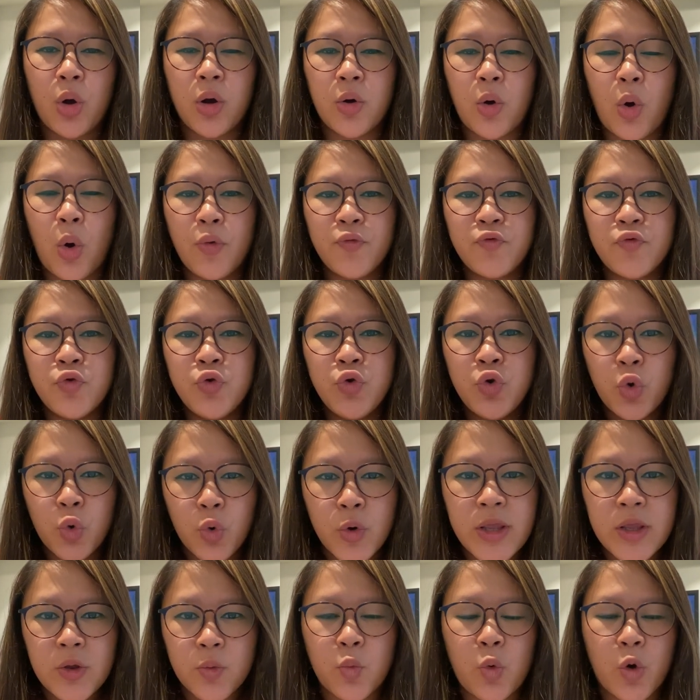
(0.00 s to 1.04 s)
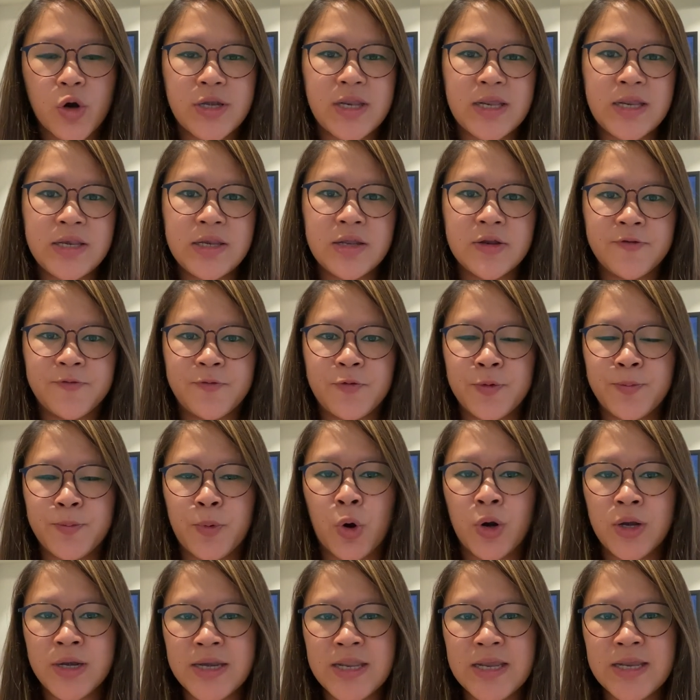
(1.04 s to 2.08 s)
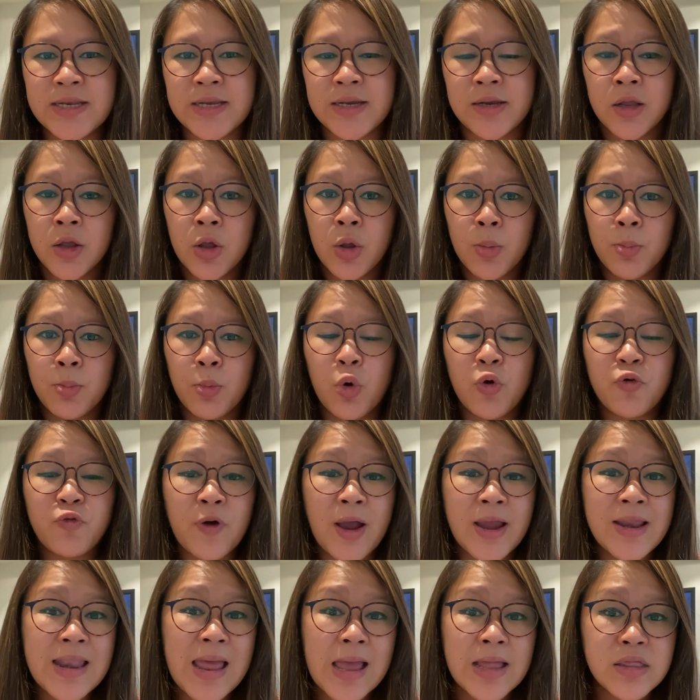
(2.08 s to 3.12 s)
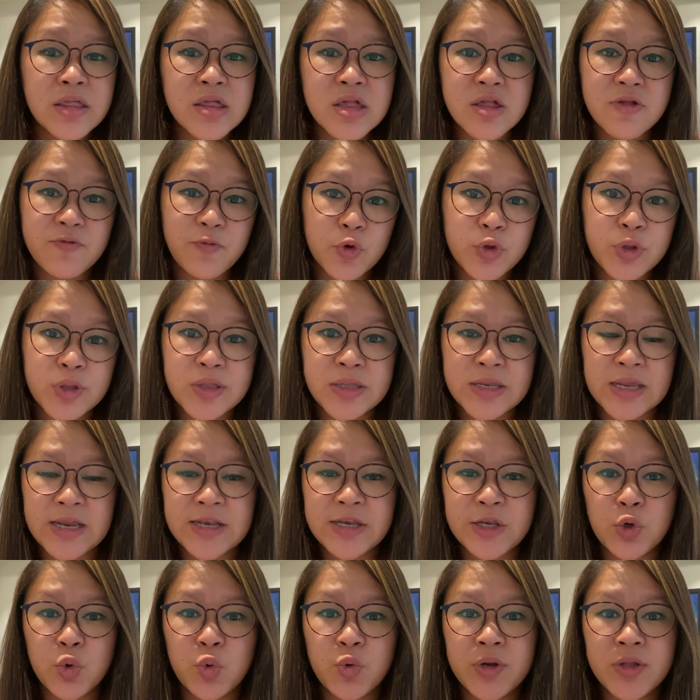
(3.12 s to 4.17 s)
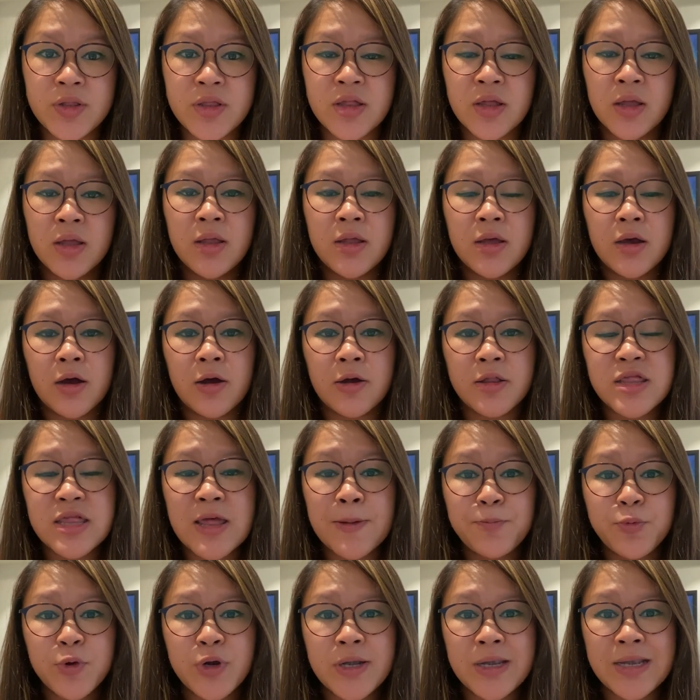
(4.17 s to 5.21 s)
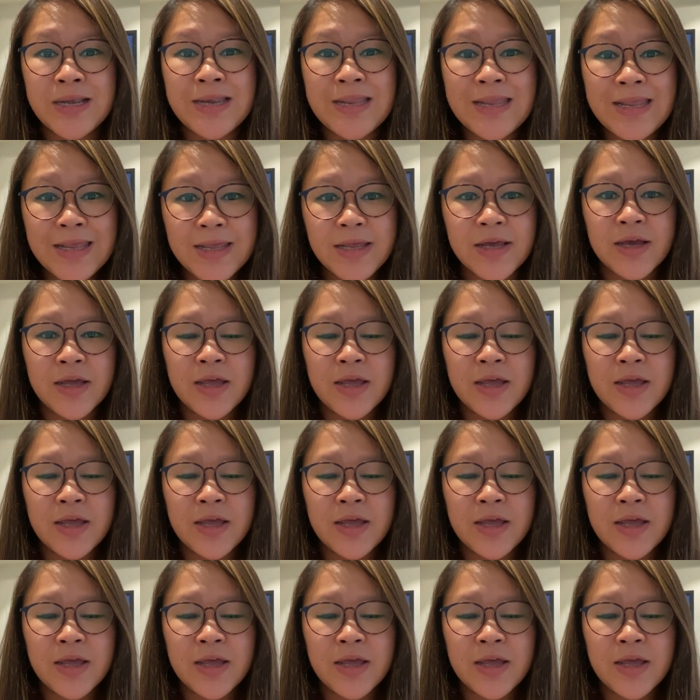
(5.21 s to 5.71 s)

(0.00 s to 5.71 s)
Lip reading: of knowing what Indian football needed. More finances for the state units, a separate league